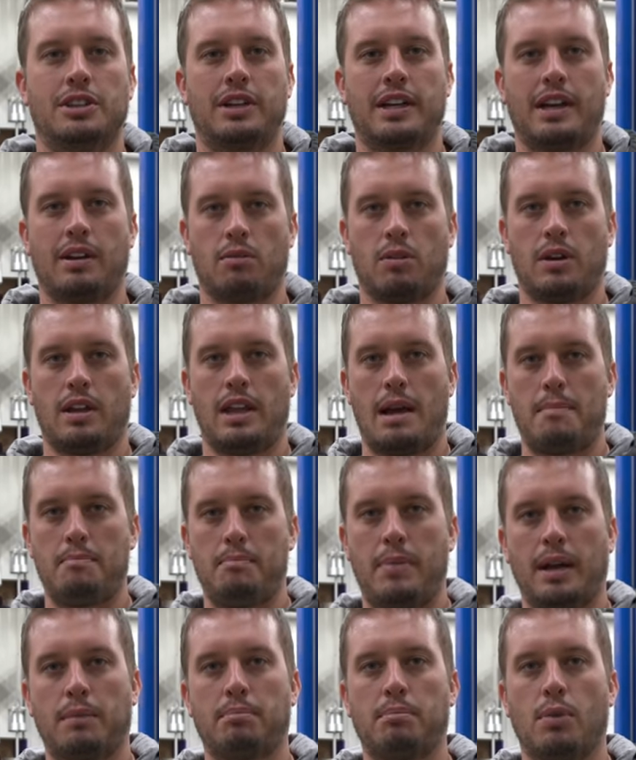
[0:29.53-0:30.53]
you to get rid of
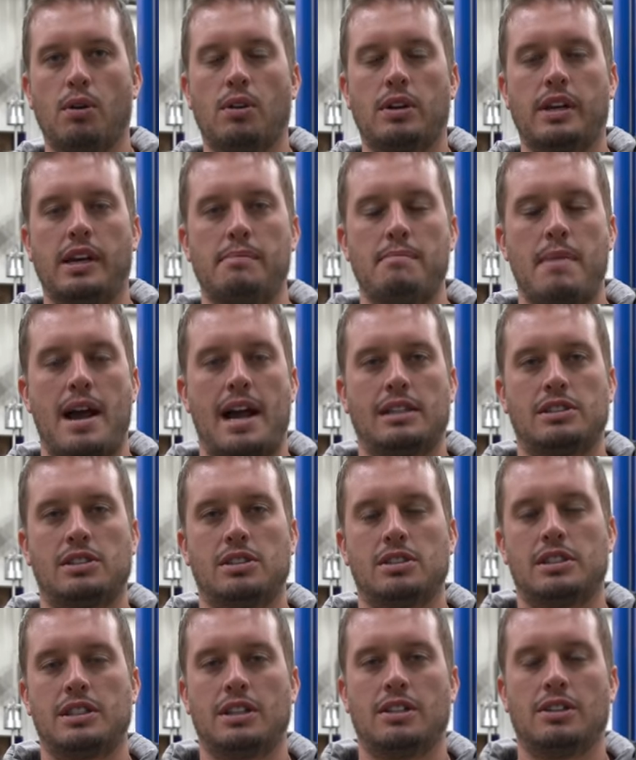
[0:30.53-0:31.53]
that big bulky
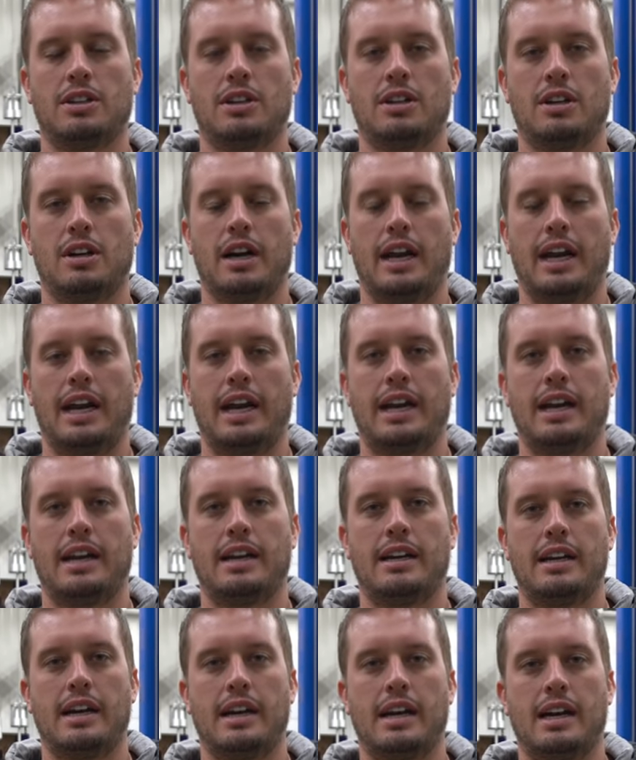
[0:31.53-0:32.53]
master cylinder
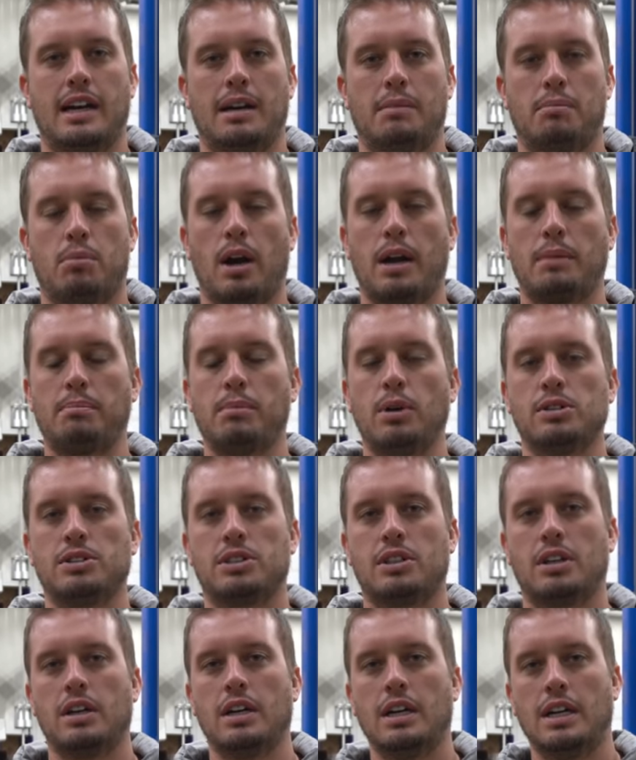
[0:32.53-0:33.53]
and uh, brake
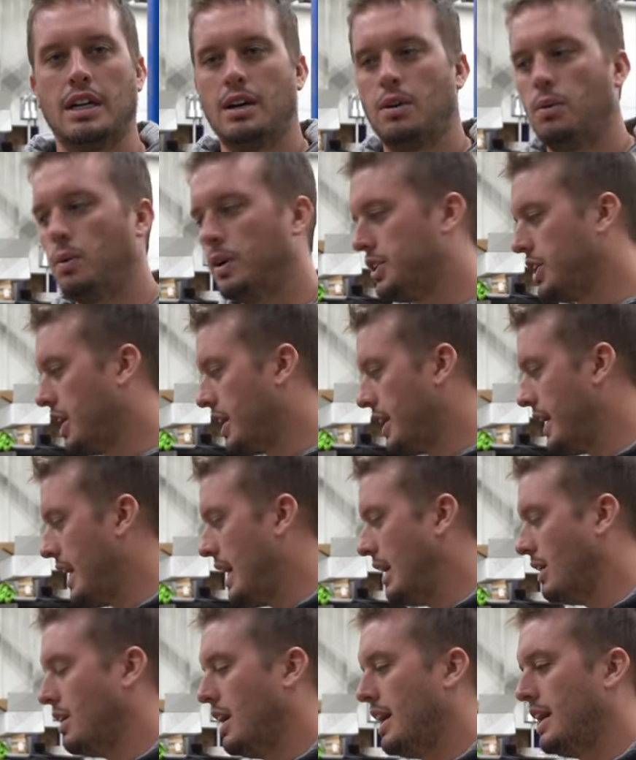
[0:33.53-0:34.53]
booster, which on an
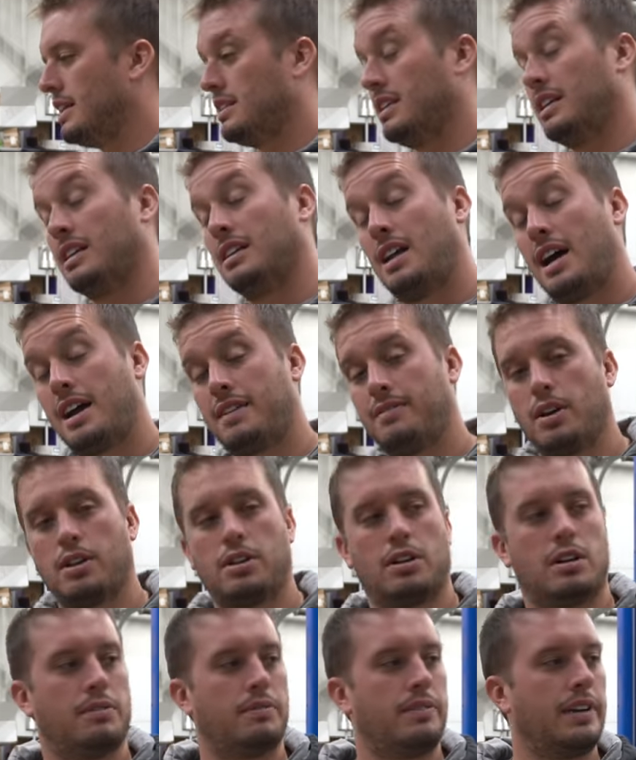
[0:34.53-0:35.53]
LS and a lot of
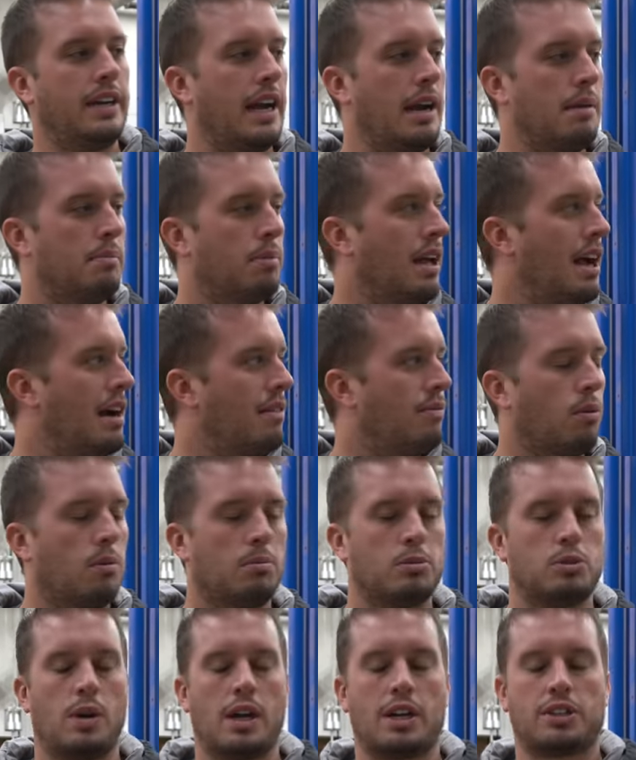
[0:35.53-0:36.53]
other V8
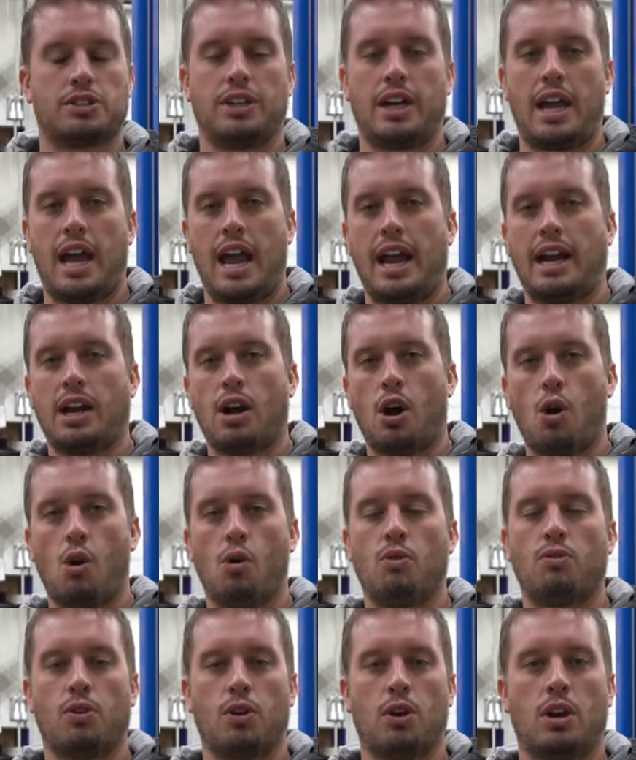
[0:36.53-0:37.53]
platforms will actually hang
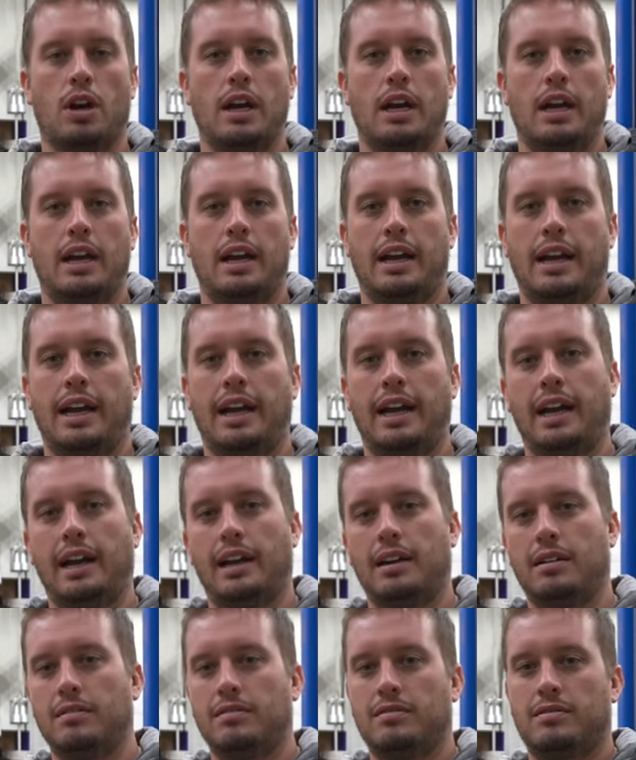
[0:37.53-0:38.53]
over
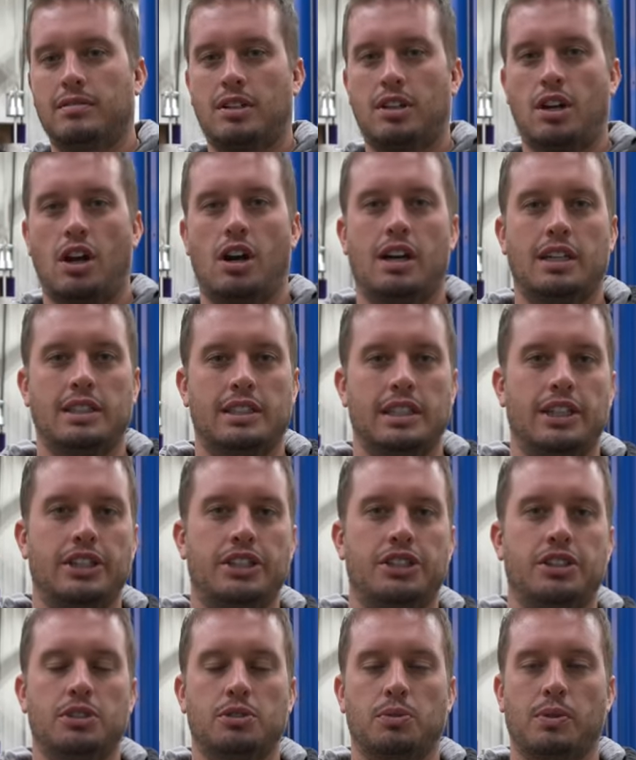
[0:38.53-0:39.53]
and cause
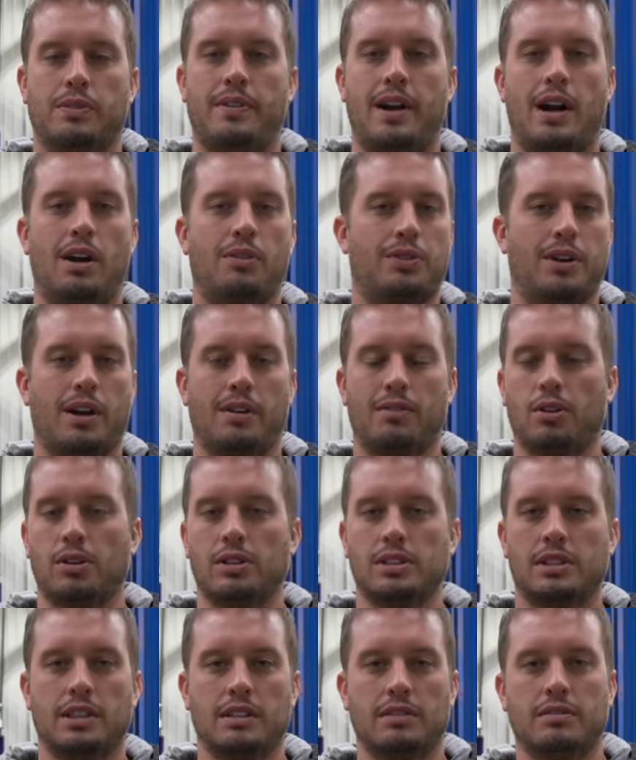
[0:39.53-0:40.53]
issues with valve
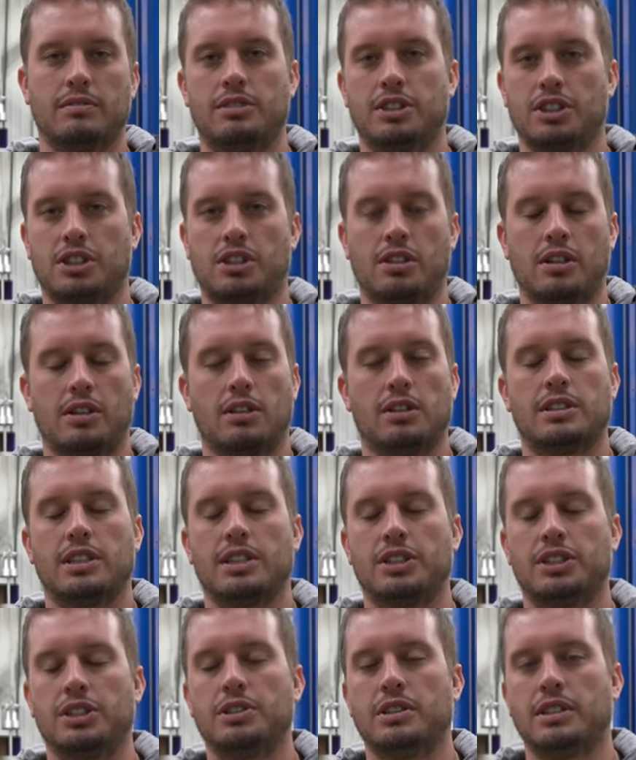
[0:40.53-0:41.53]
covers and just clearance
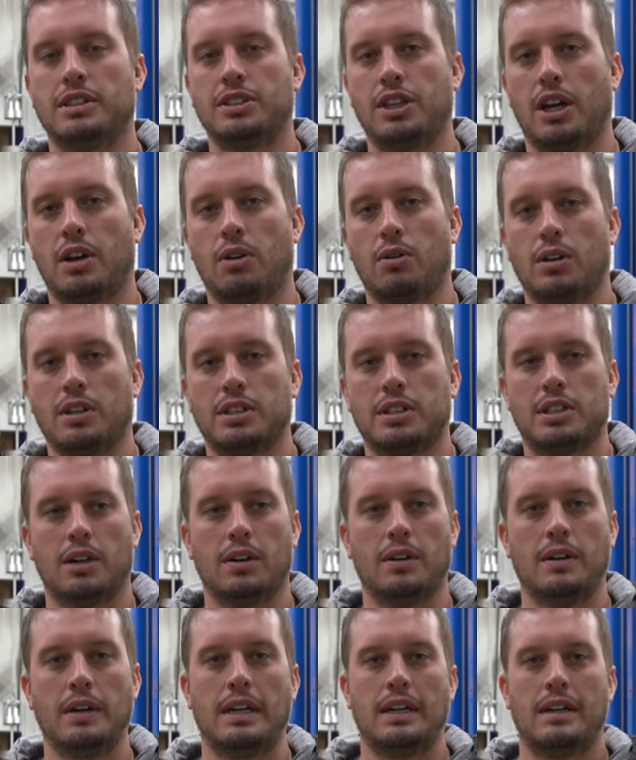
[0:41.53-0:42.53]
issues in general.
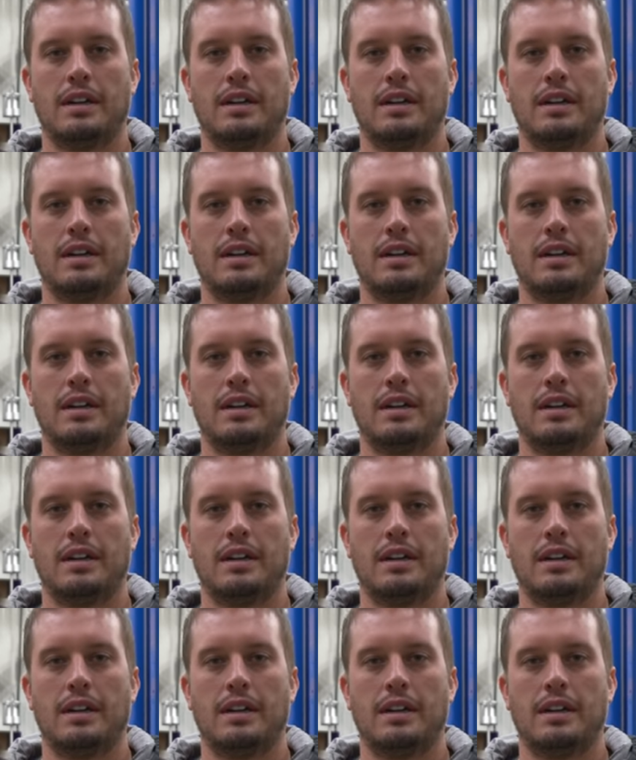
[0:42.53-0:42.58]
So